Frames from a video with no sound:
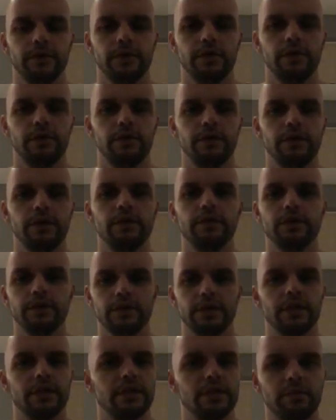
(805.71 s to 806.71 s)
30 to
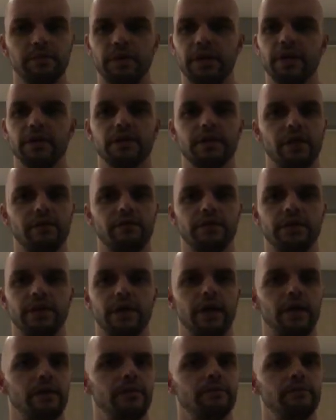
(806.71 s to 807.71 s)
60 minutes every
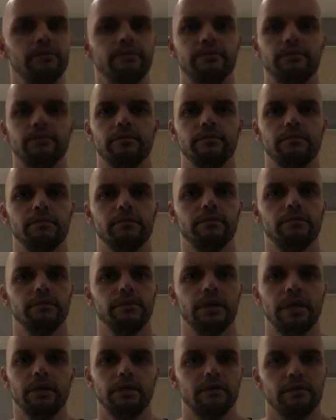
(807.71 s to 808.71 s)
day.
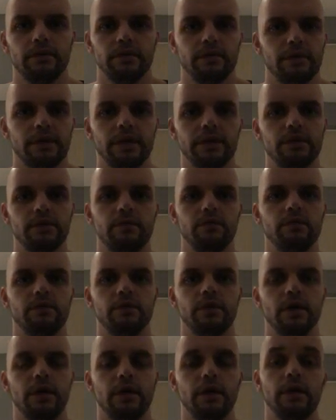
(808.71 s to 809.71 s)
Yeah, that's cool.
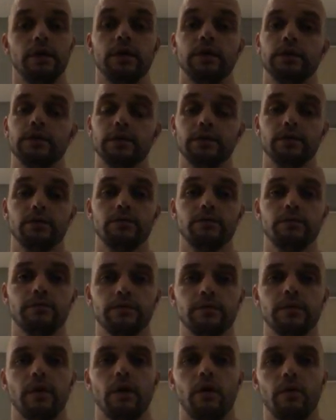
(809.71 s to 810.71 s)
So
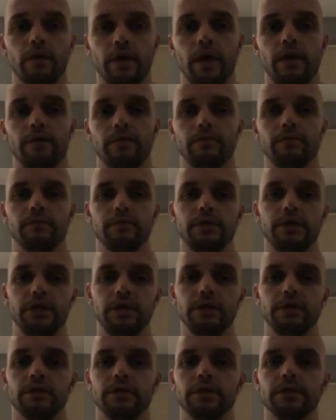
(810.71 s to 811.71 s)
okay,
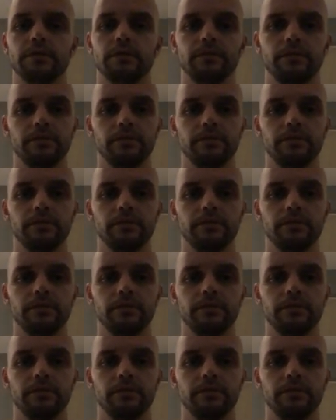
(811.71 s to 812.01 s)
cheers.